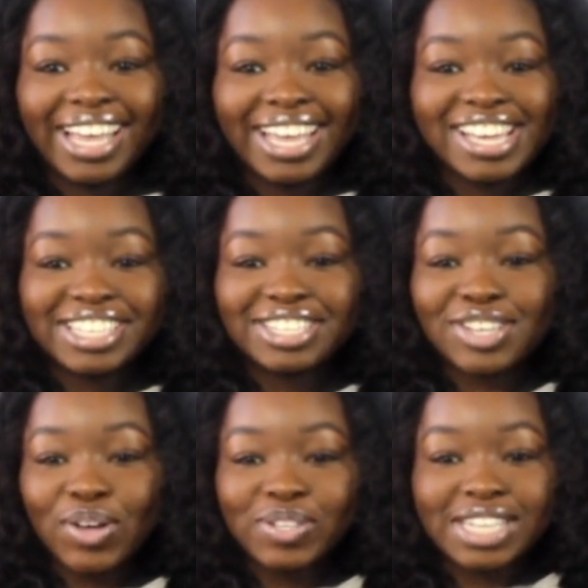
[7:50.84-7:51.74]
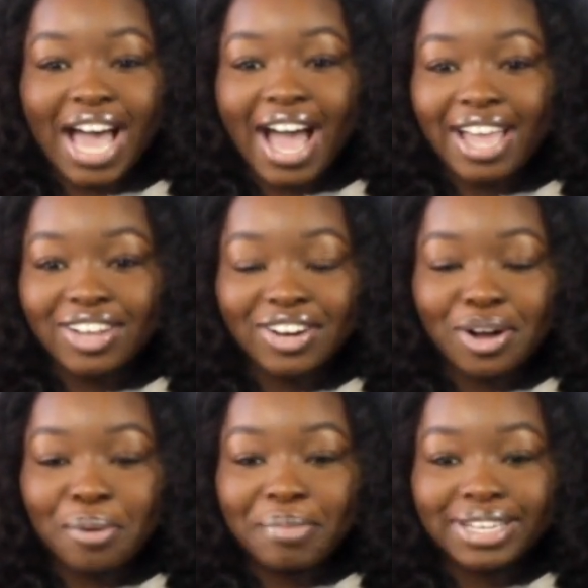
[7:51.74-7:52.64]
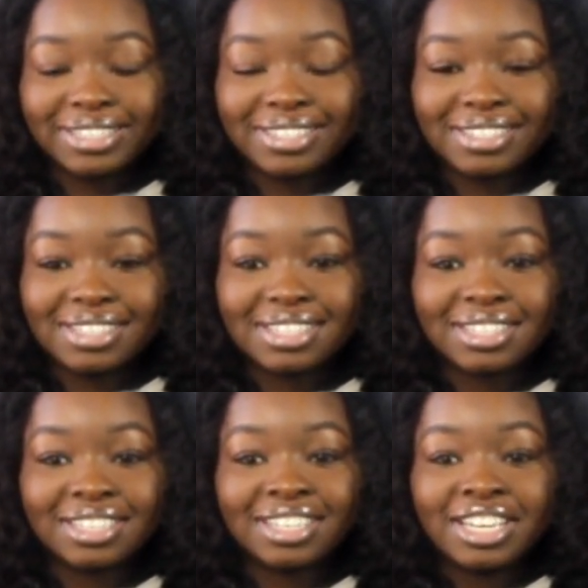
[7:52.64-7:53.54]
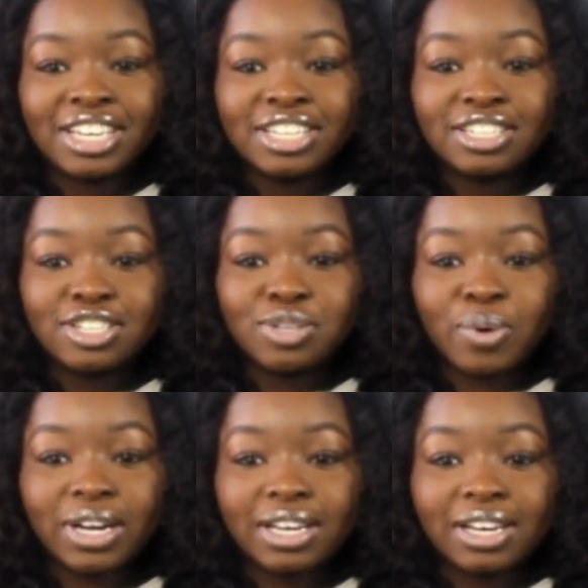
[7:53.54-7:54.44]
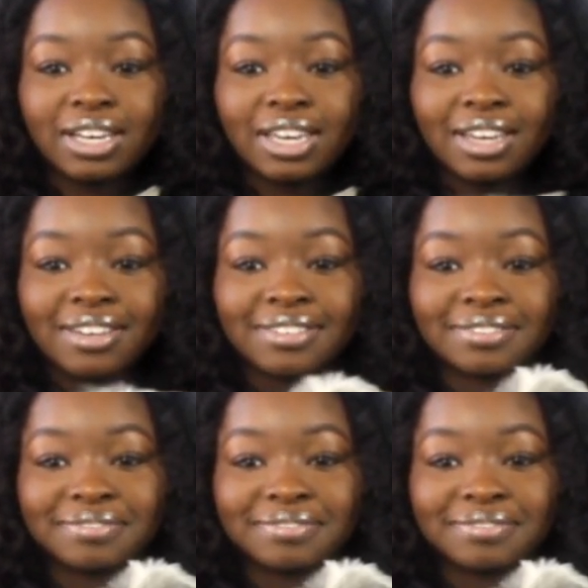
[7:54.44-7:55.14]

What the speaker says: he's so tired. Oh my goodness. Did you want a cookie?